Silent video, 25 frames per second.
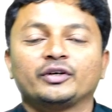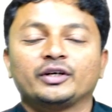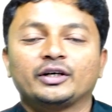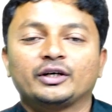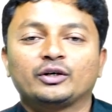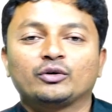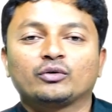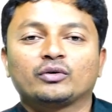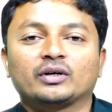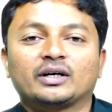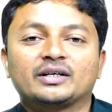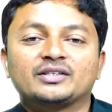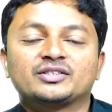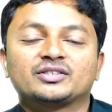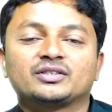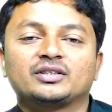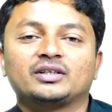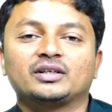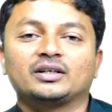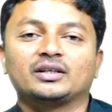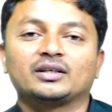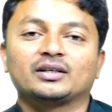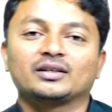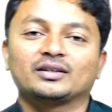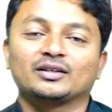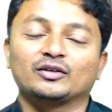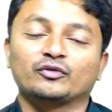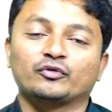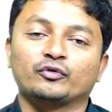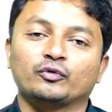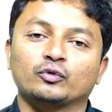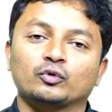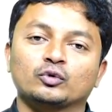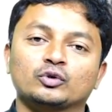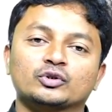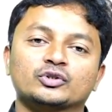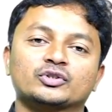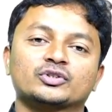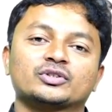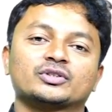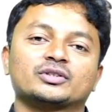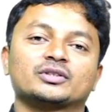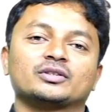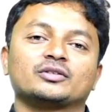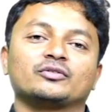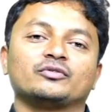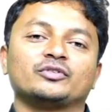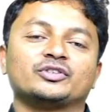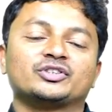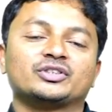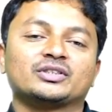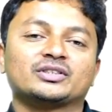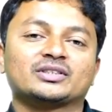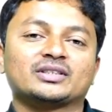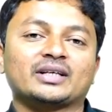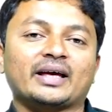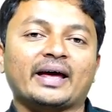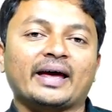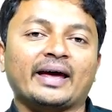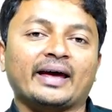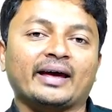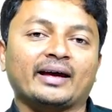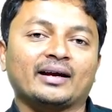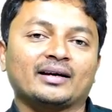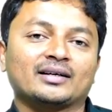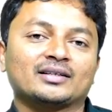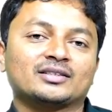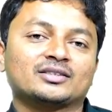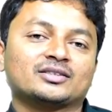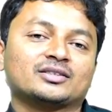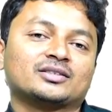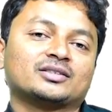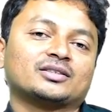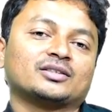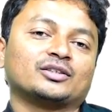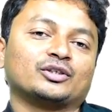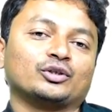need to consider the force which is acts